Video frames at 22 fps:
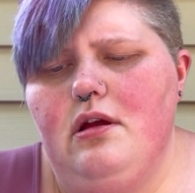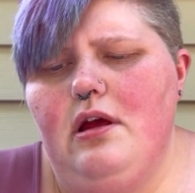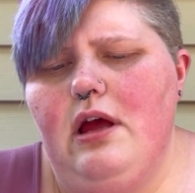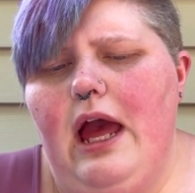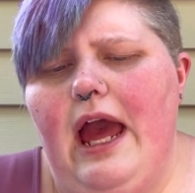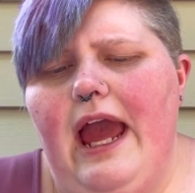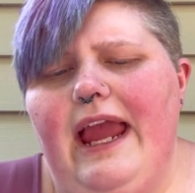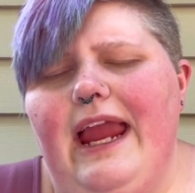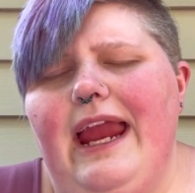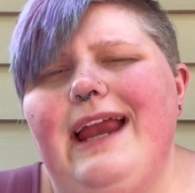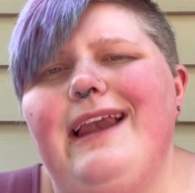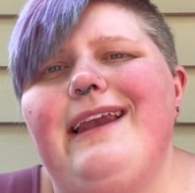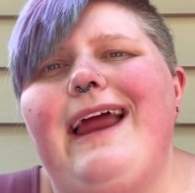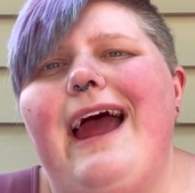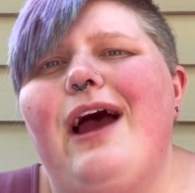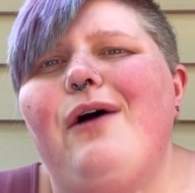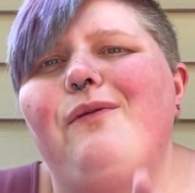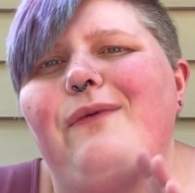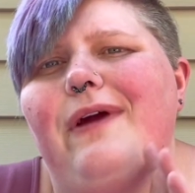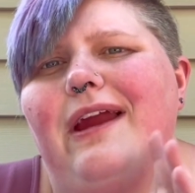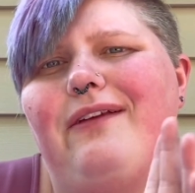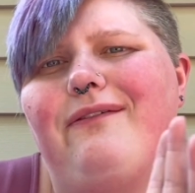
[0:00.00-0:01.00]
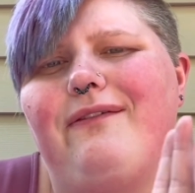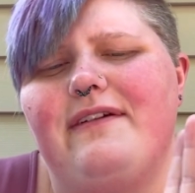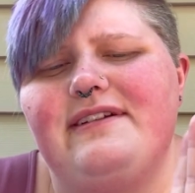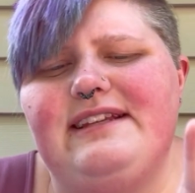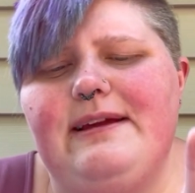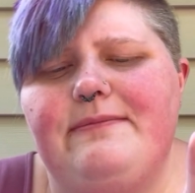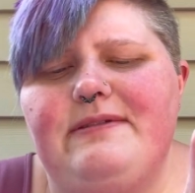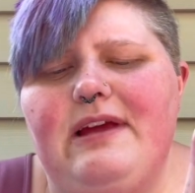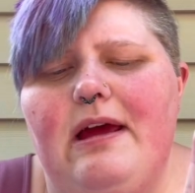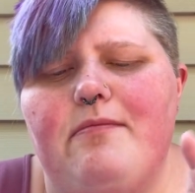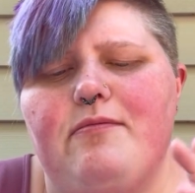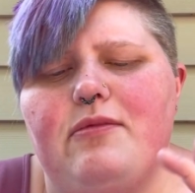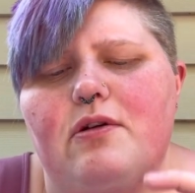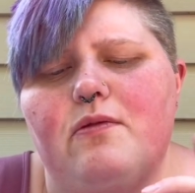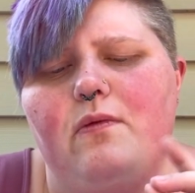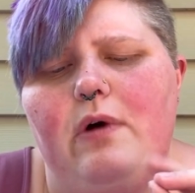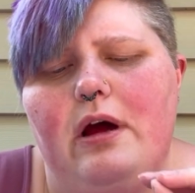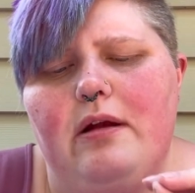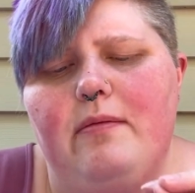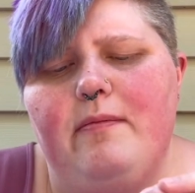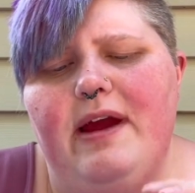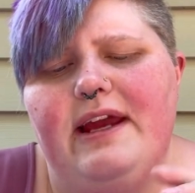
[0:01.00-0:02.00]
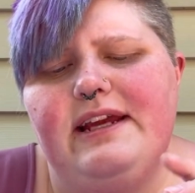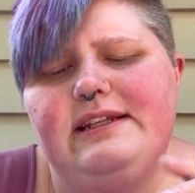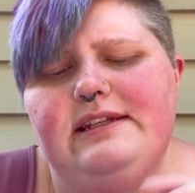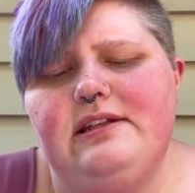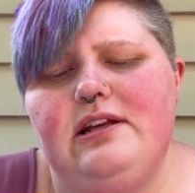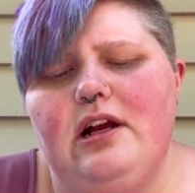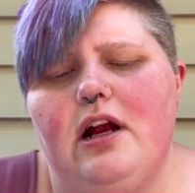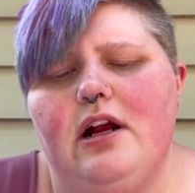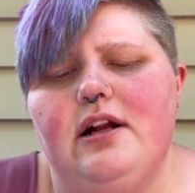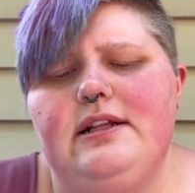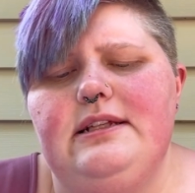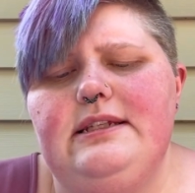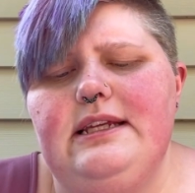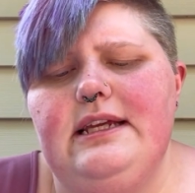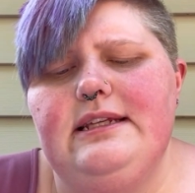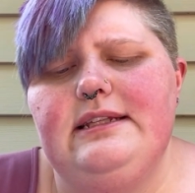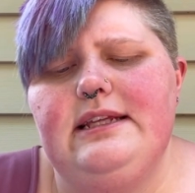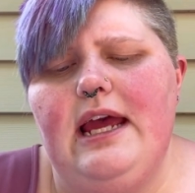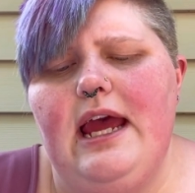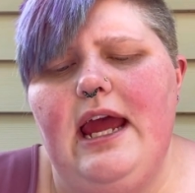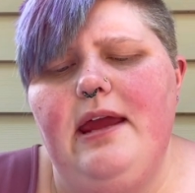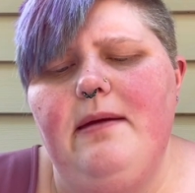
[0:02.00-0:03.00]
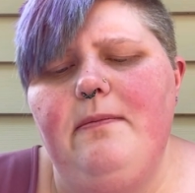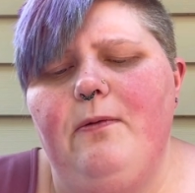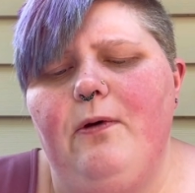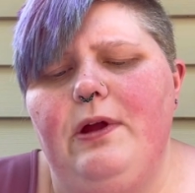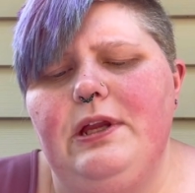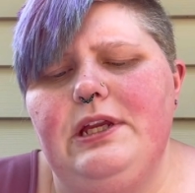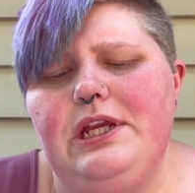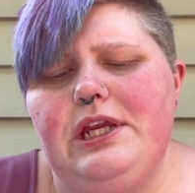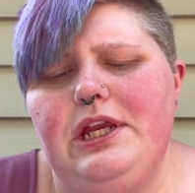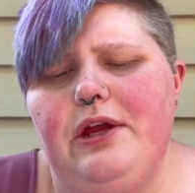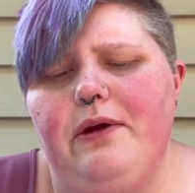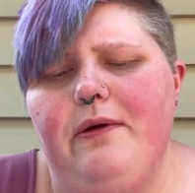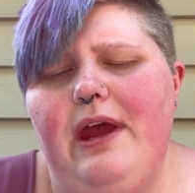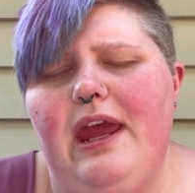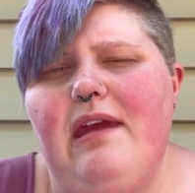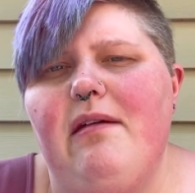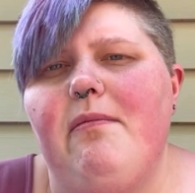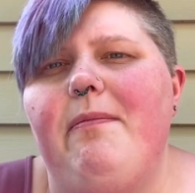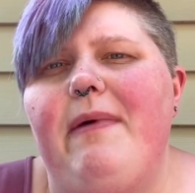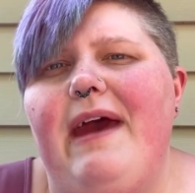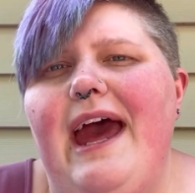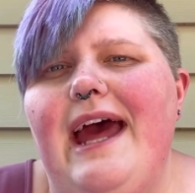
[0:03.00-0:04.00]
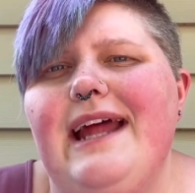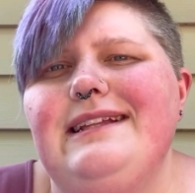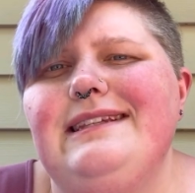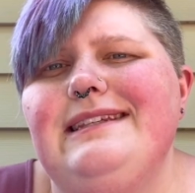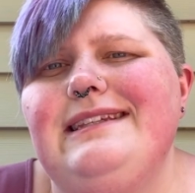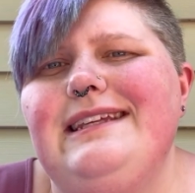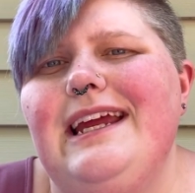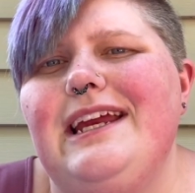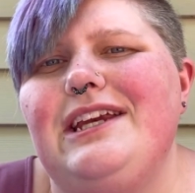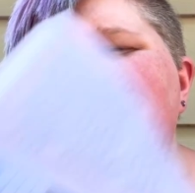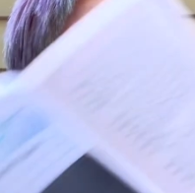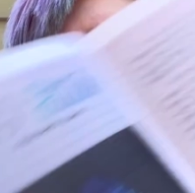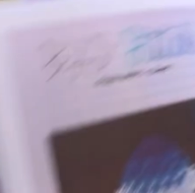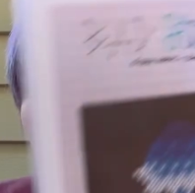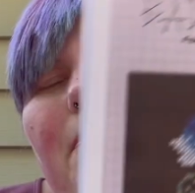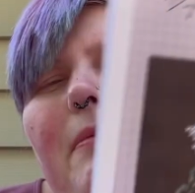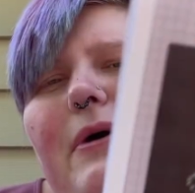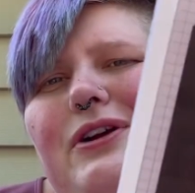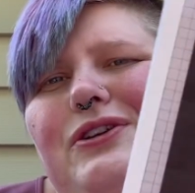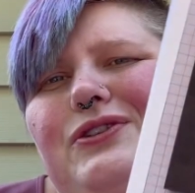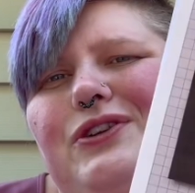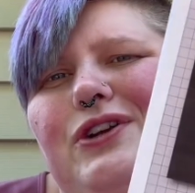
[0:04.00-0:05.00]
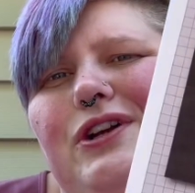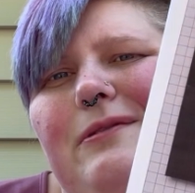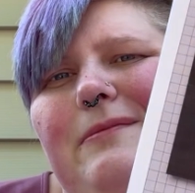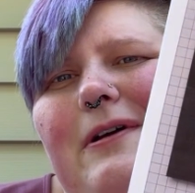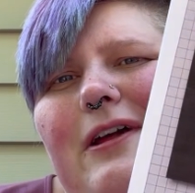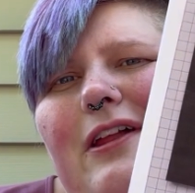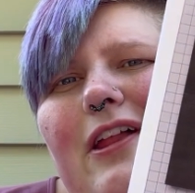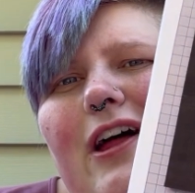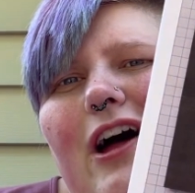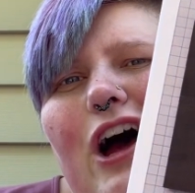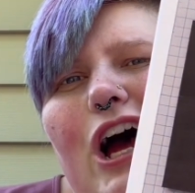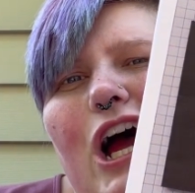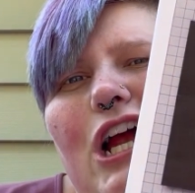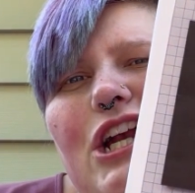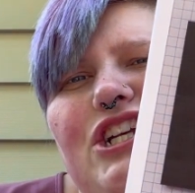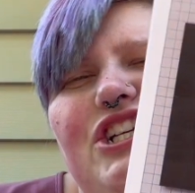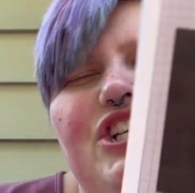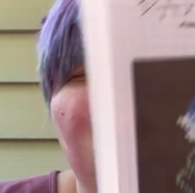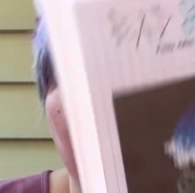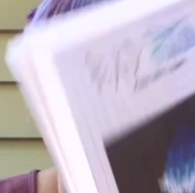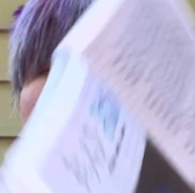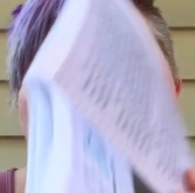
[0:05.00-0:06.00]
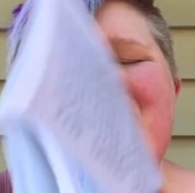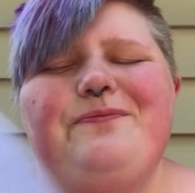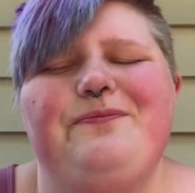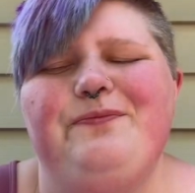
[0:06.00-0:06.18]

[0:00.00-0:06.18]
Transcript: I cannot wait for September. One of my starts is I am going to do a Bad Stitch mushroom collage,